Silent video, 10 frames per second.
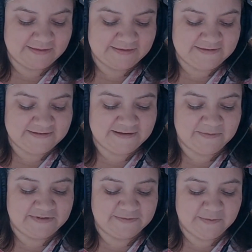this is
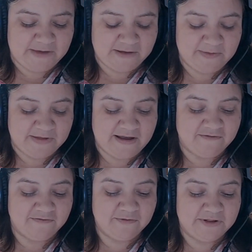something that's been making me
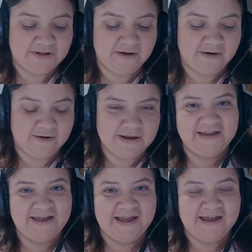laugh really hard.
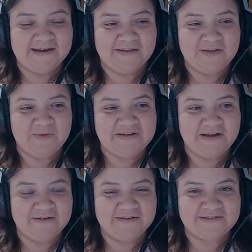And now that my
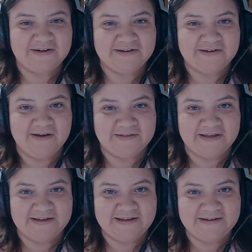daughter has started
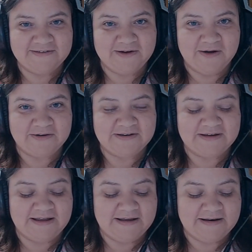online
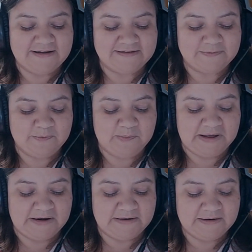kindergarten, it has
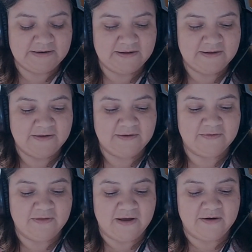been a
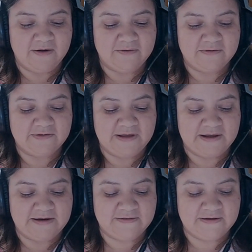lot harder to get
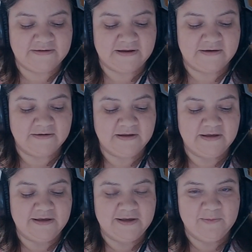anything done
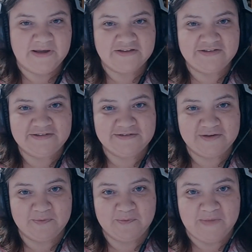because she's
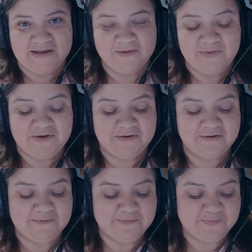using my
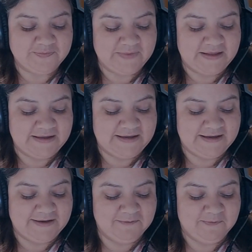computer.
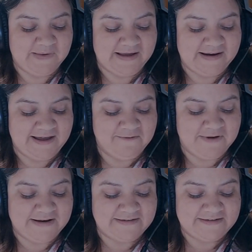But I
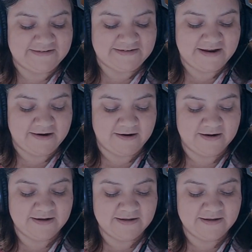wanted to share,